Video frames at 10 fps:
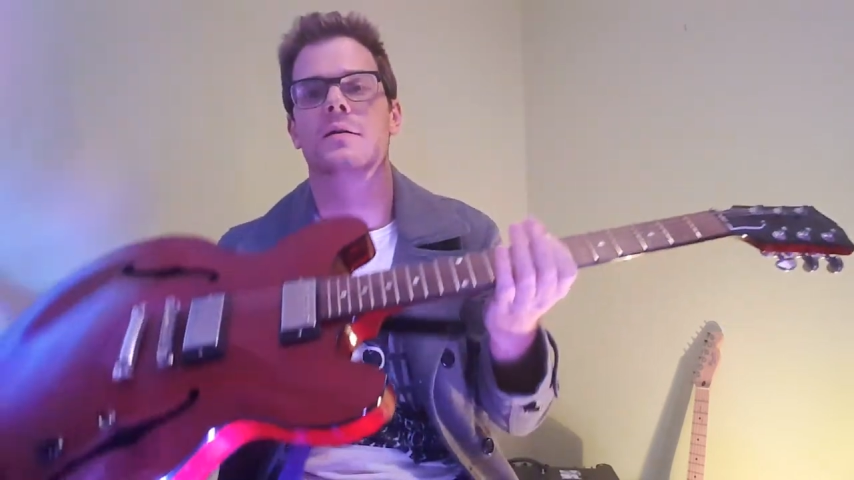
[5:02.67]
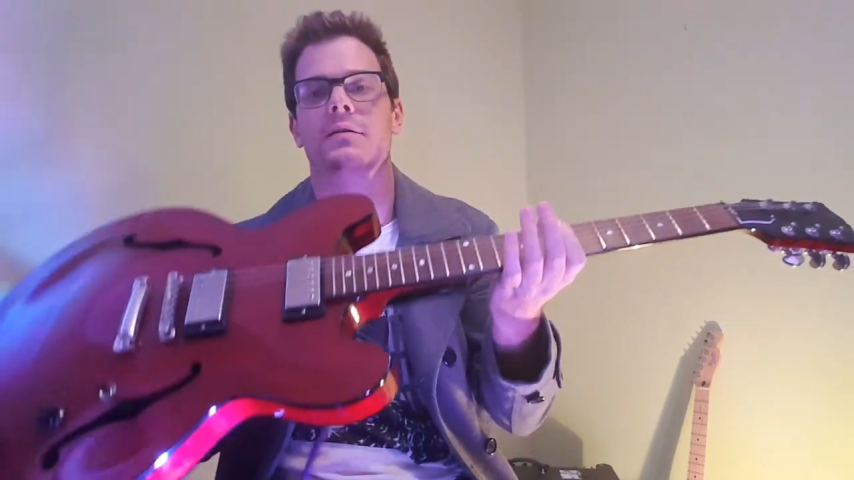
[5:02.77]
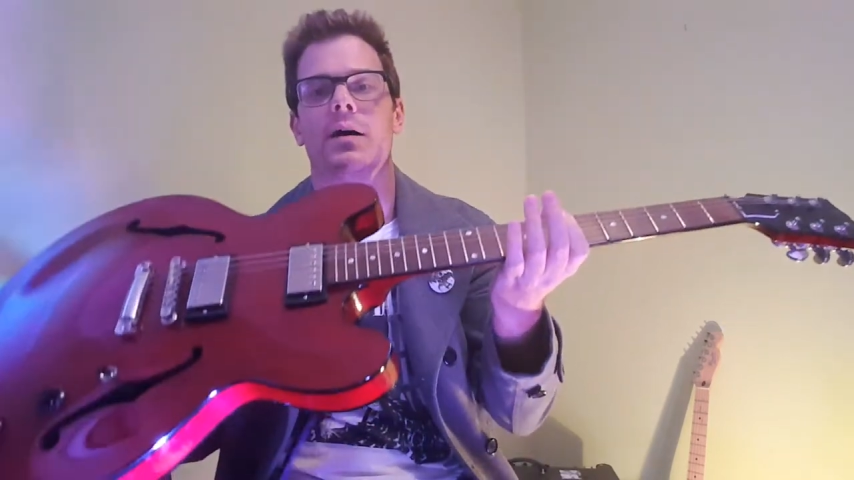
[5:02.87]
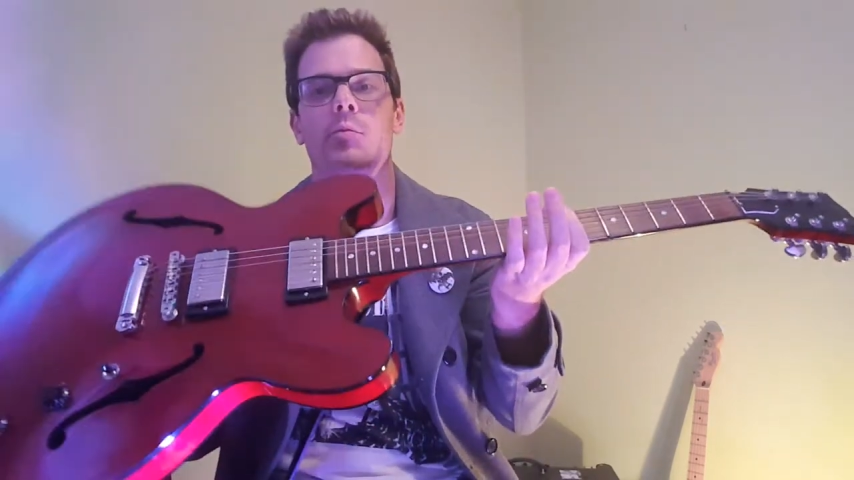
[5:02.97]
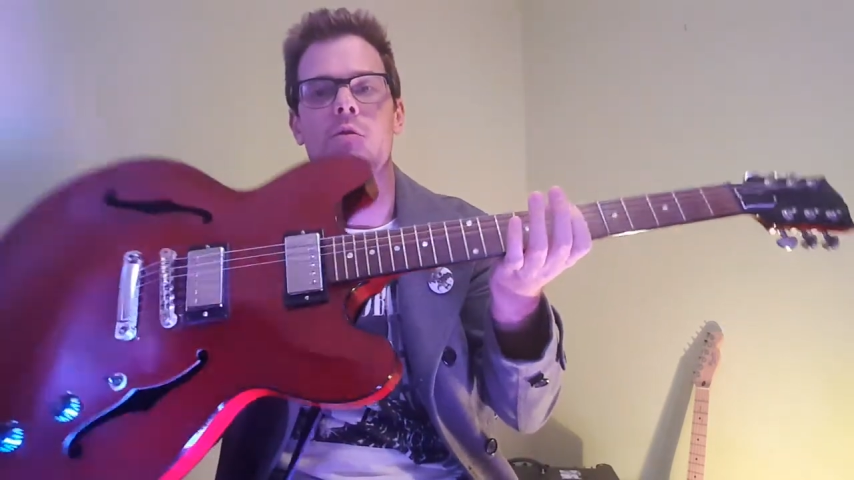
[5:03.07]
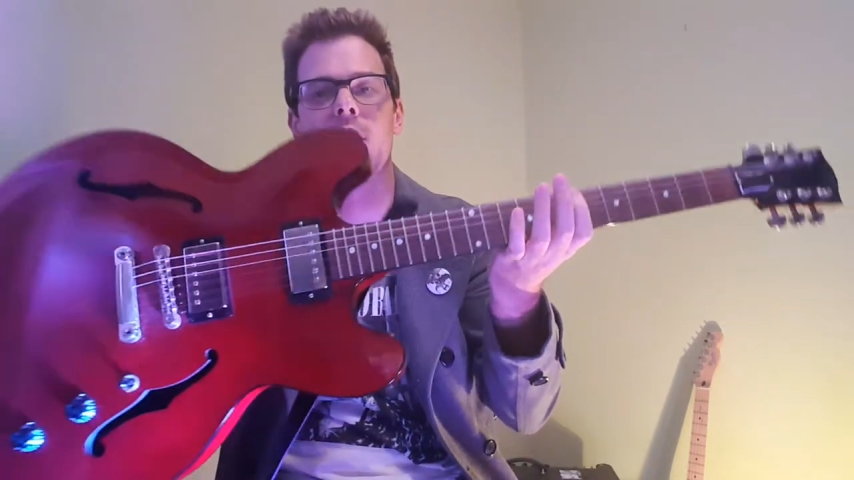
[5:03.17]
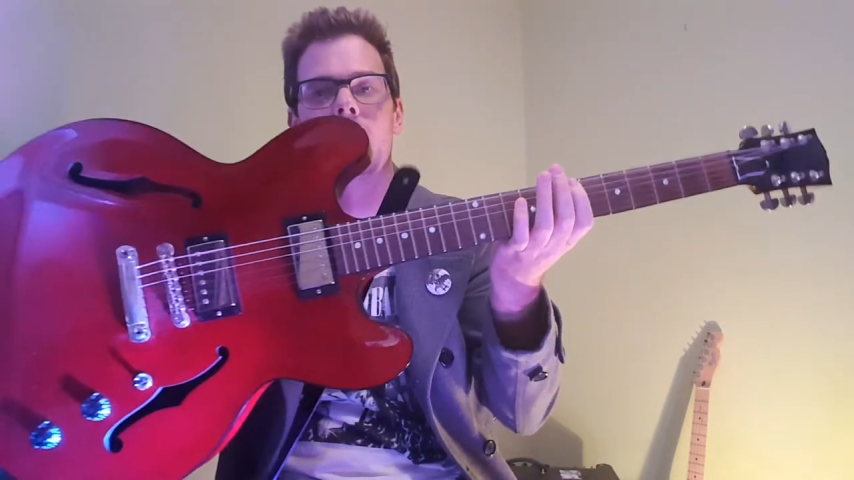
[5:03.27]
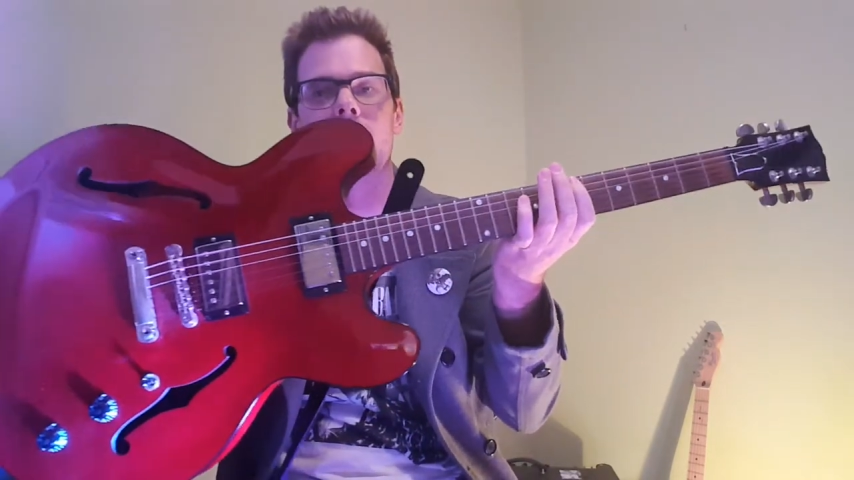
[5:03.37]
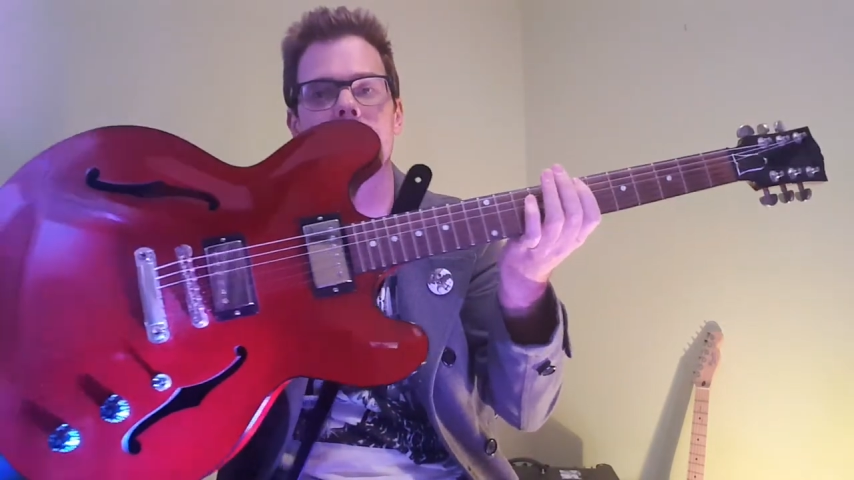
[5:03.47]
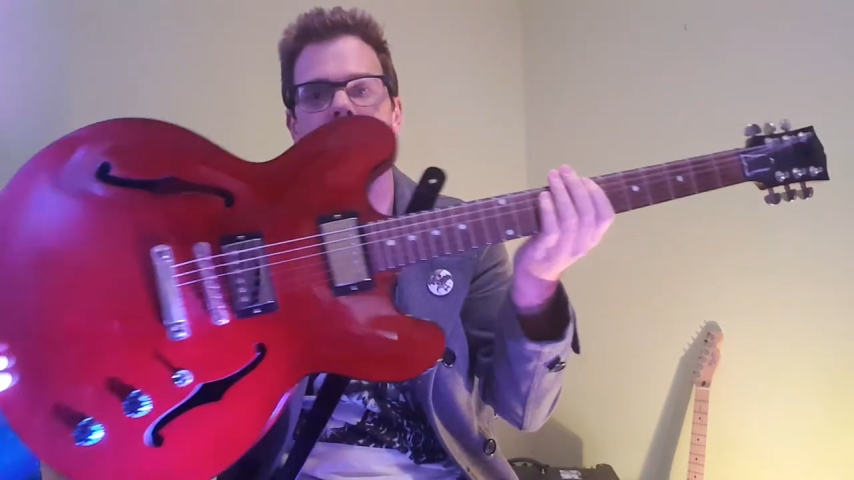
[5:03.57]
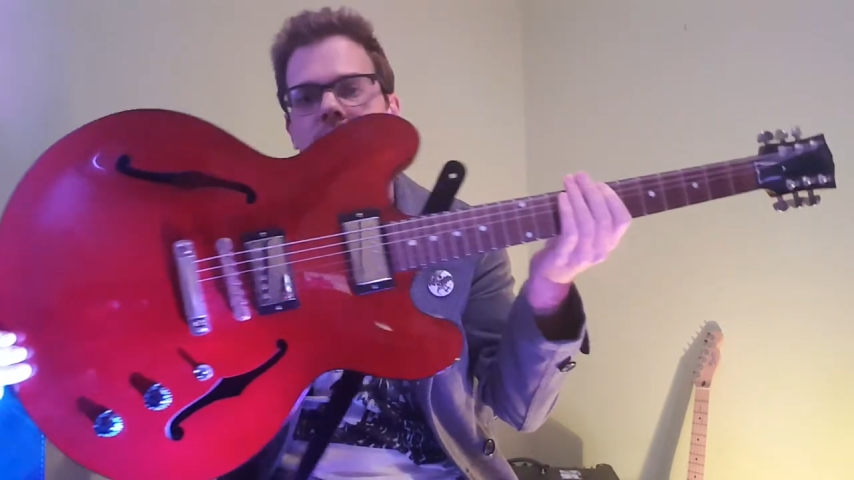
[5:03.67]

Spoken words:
Double cut,